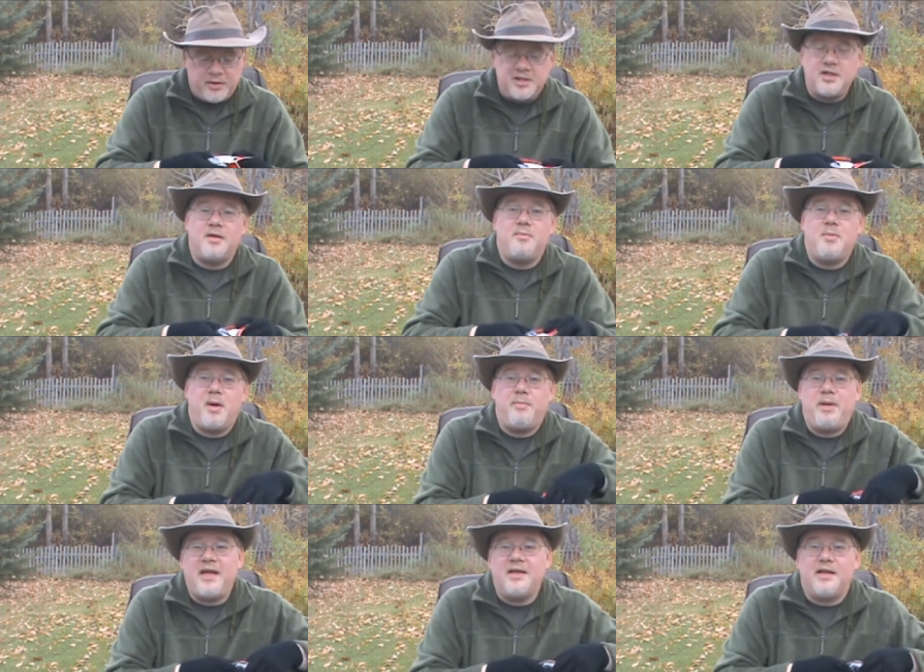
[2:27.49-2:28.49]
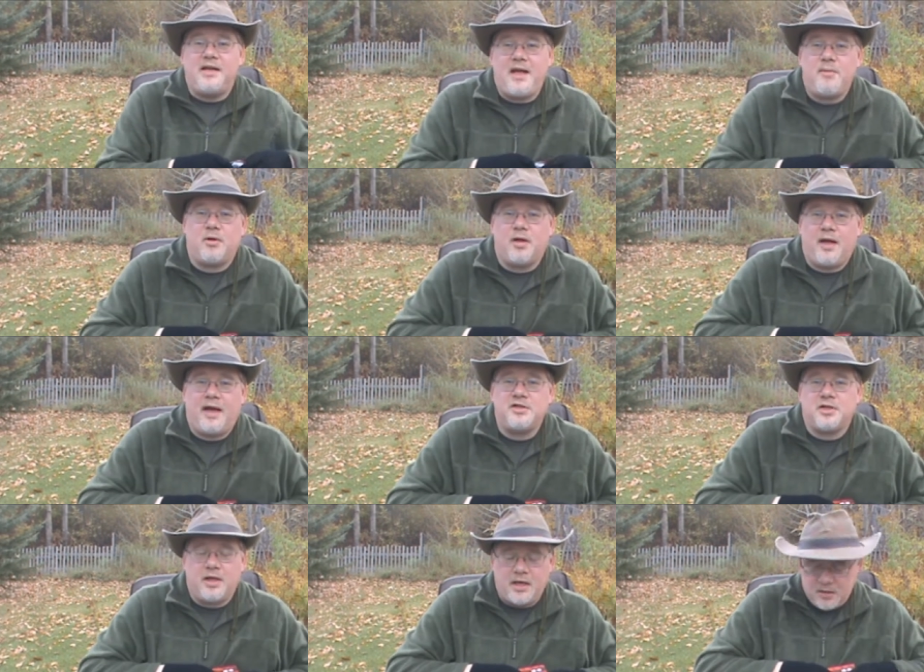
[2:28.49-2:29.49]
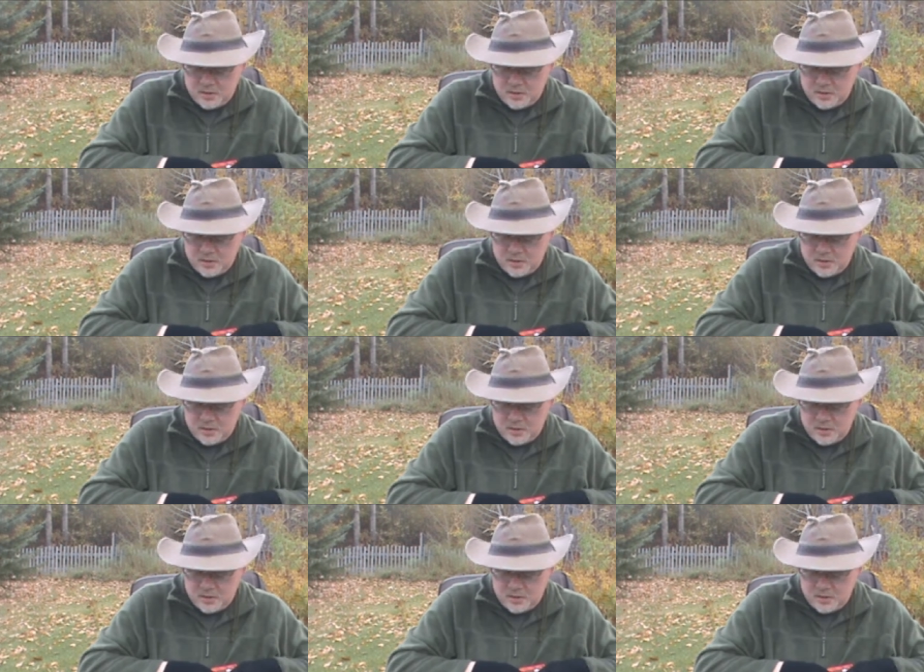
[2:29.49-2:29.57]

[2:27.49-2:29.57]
This is going to be my picnic table, actually.